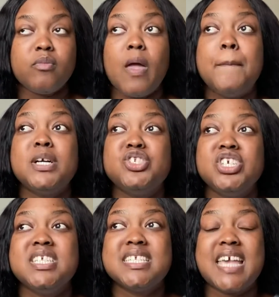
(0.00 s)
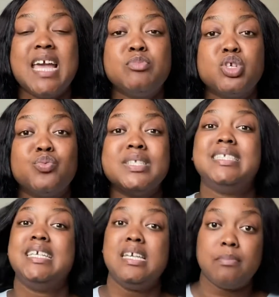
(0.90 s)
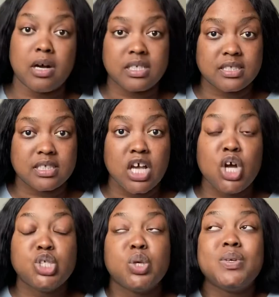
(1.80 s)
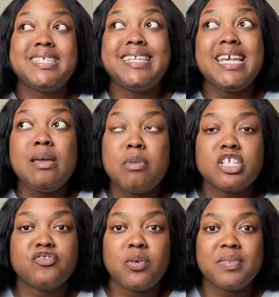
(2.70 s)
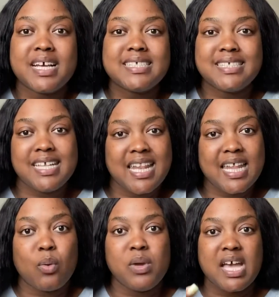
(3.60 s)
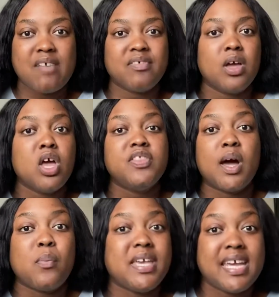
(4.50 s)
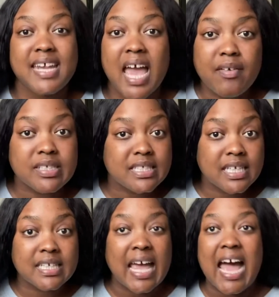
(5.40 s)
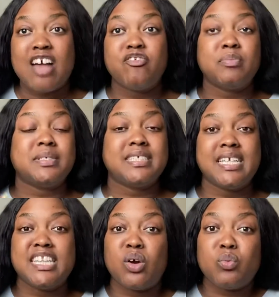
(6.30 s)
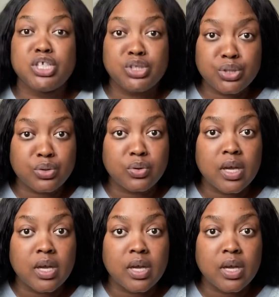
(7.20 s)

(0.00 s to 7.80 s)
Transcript: But Jesus came to redeem us from that sin that we have, that we inherited, and from the sin that we do.